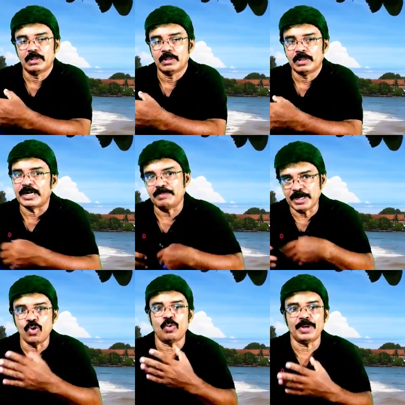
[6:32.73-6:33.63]
Let me
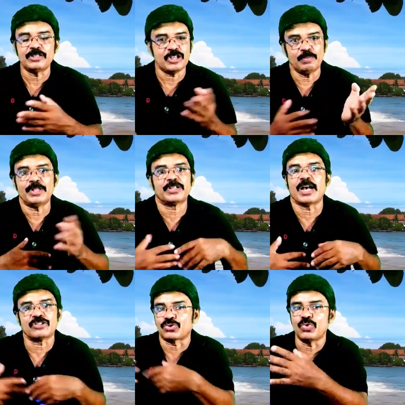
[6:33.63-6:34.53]
go means give me the
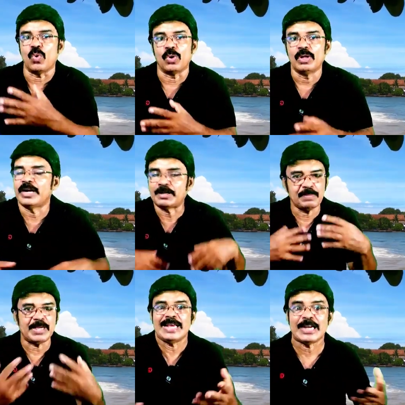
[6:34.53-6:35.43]
chance to go. Let
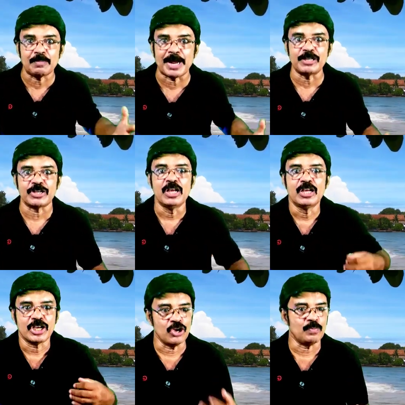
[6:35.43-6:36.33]
me eat means
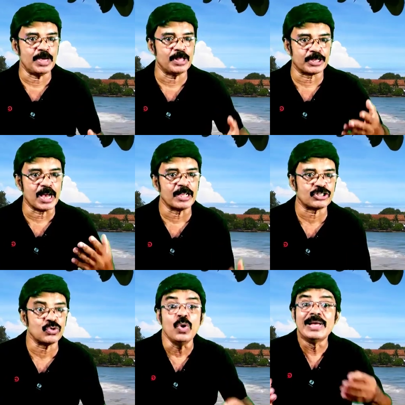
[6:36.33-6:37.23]
give me the chance
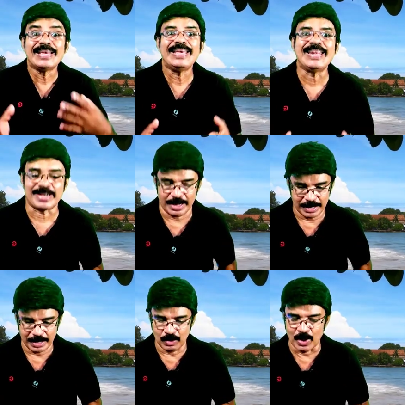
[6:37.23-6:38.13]
to eat.
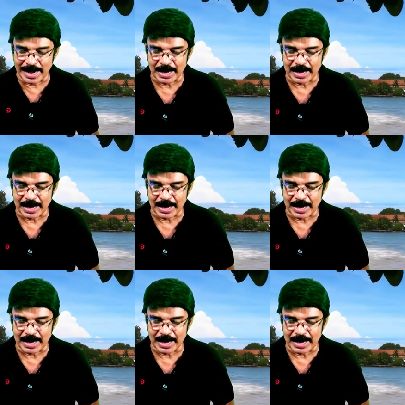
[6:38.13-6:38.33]
Why?